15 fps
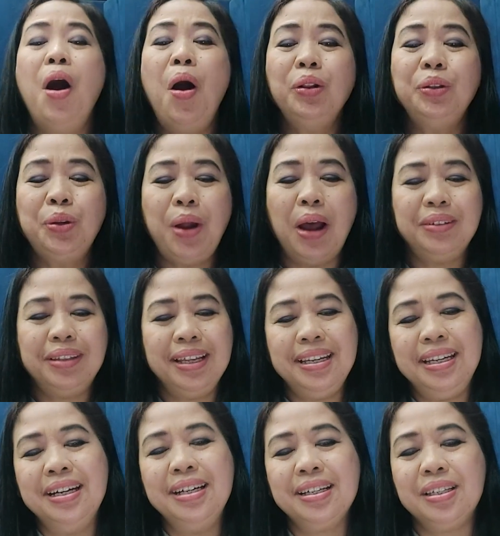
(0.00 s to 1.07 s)
All throughout the
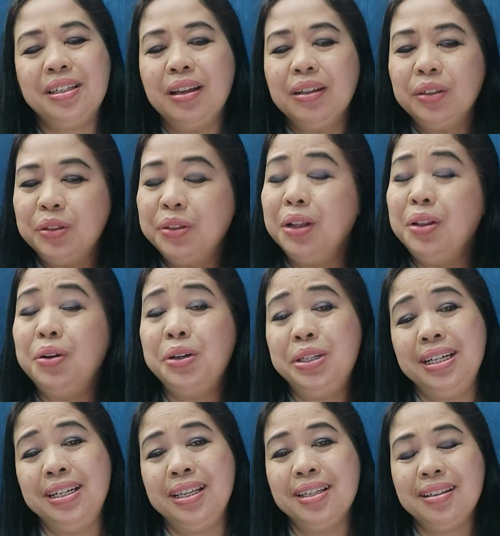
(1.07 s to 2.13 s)
years to the Lord
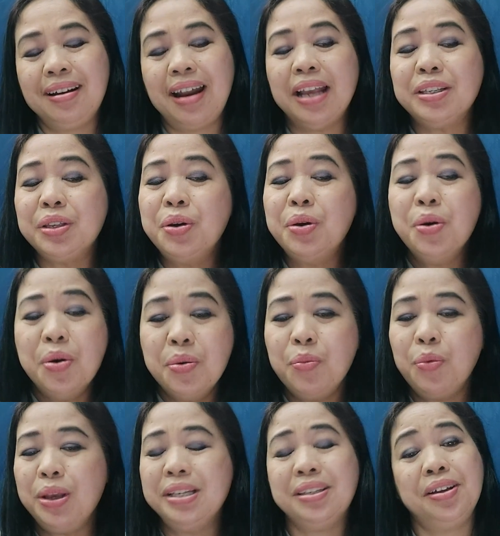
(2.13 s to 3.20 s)
Jesus Christ,
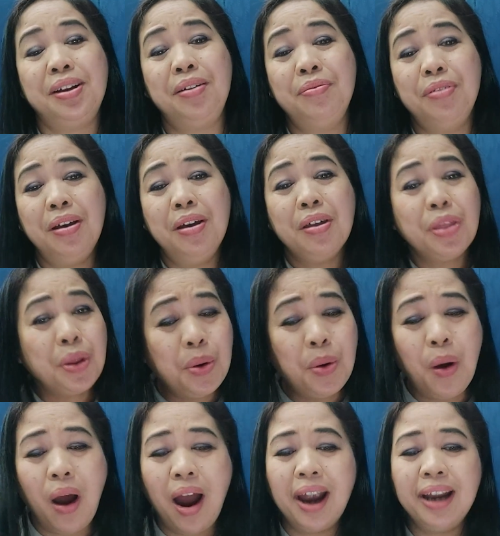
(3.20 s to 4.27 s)
whom we serve, through
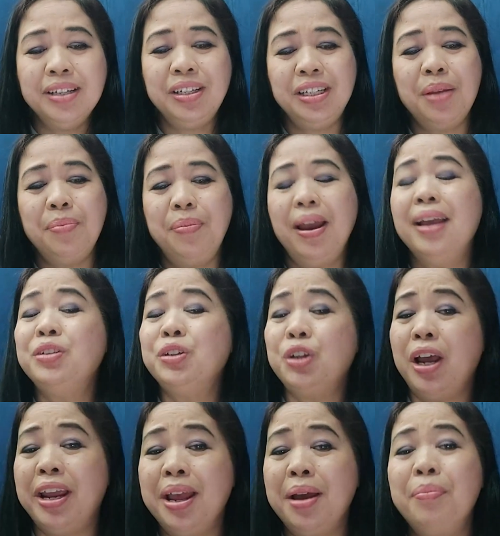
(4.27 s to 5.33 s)
hardship and
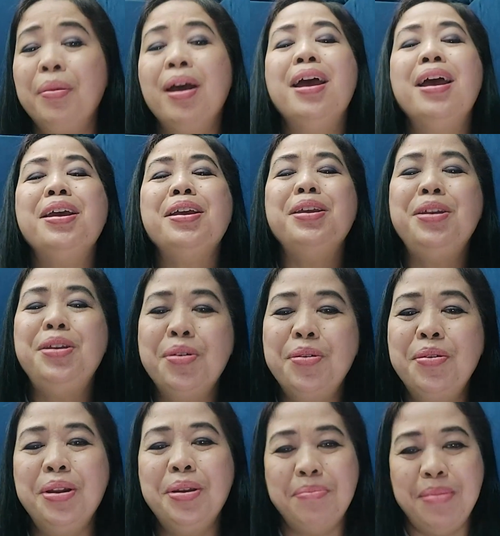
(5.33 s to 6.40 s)
triumph,
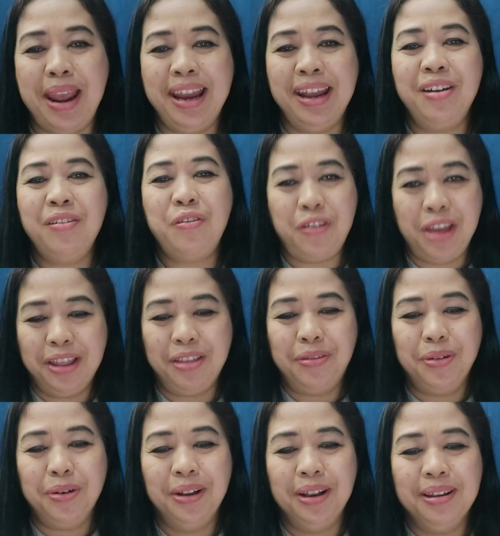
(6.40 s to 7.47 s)
you remain
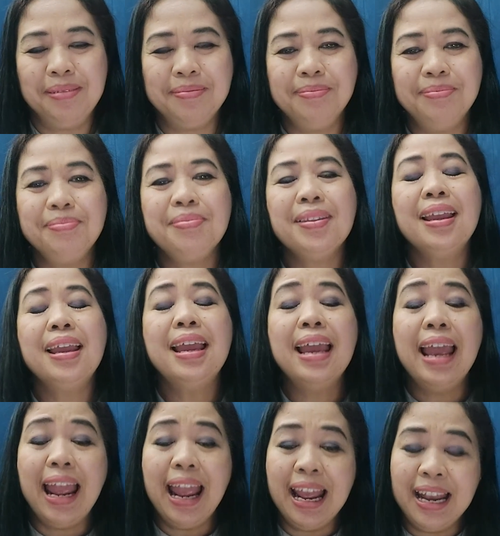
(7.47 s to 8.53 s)
faithful.
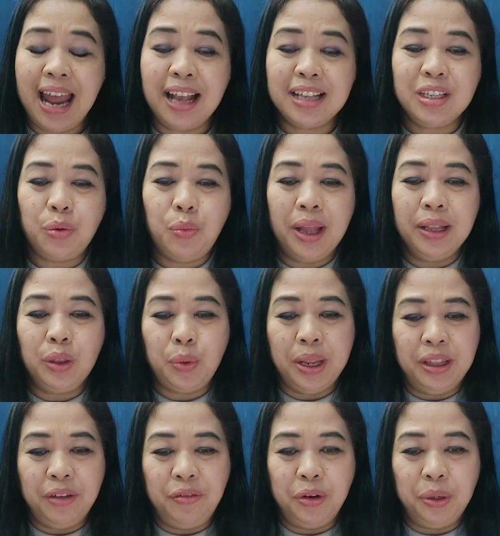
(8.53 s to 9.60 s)
In Acts
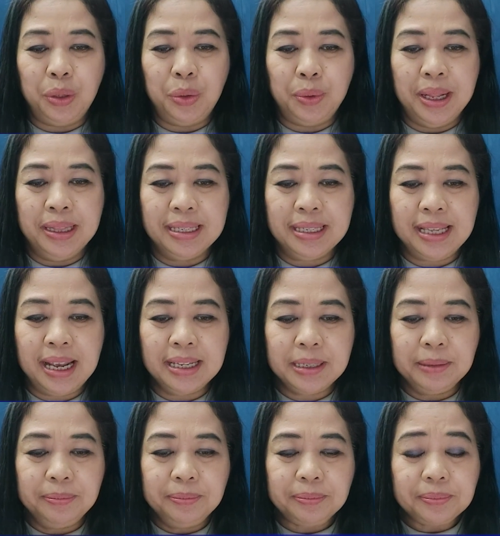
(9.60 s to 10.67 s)
1:24-26,